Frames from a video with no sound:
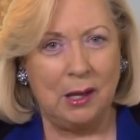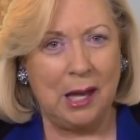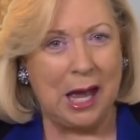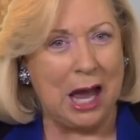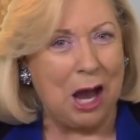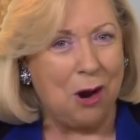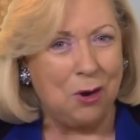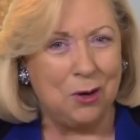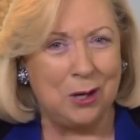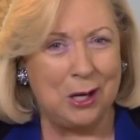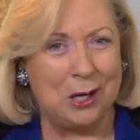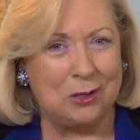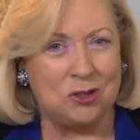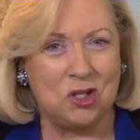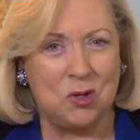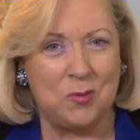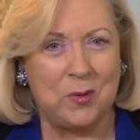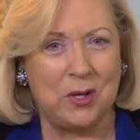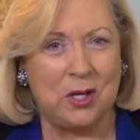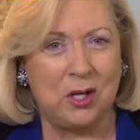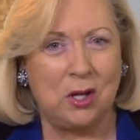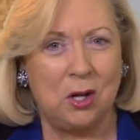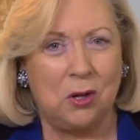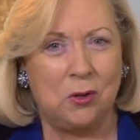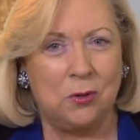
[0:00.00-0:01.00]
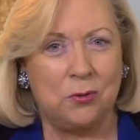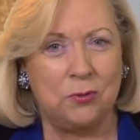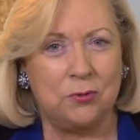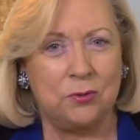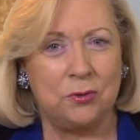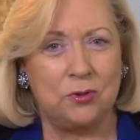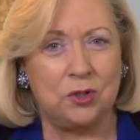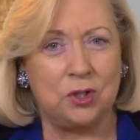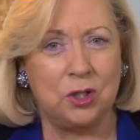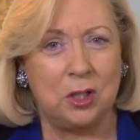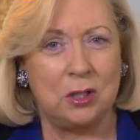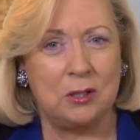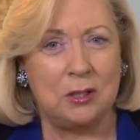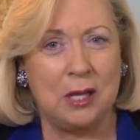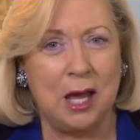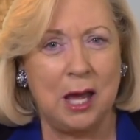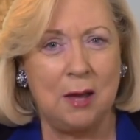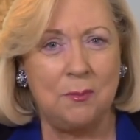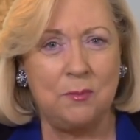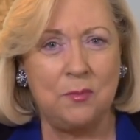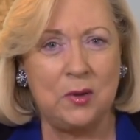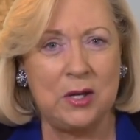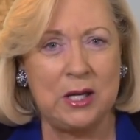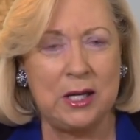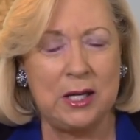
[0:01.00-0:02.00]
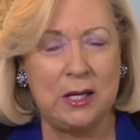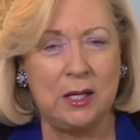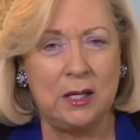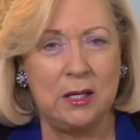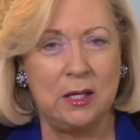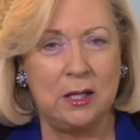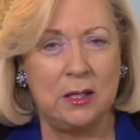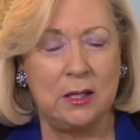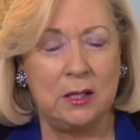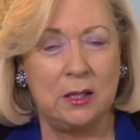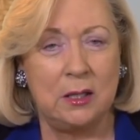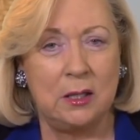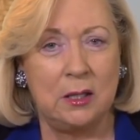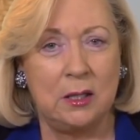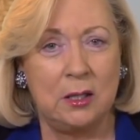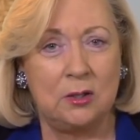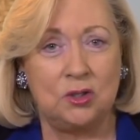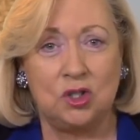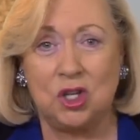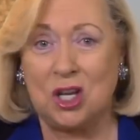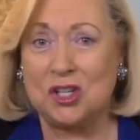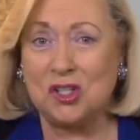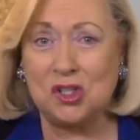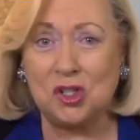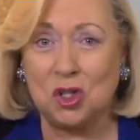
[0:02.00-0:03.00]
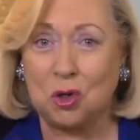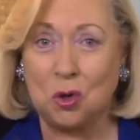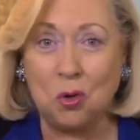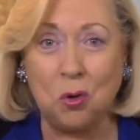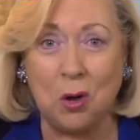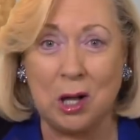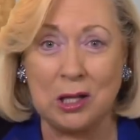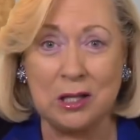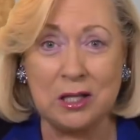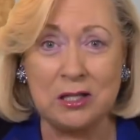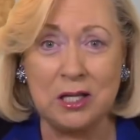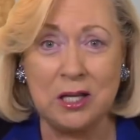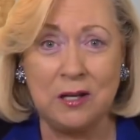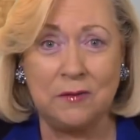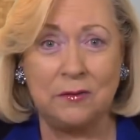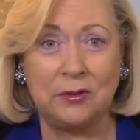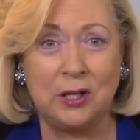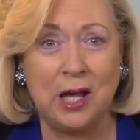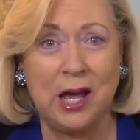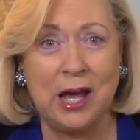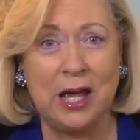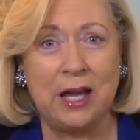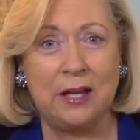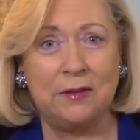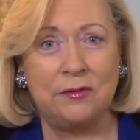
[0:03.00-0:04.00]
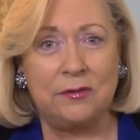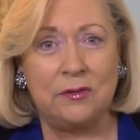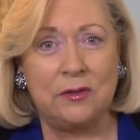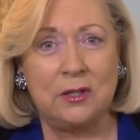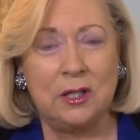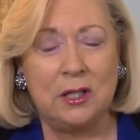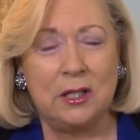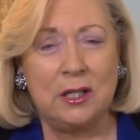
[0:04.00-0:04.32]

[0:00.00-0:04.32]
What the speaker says: Our ultimate goals should not be just the quality of life.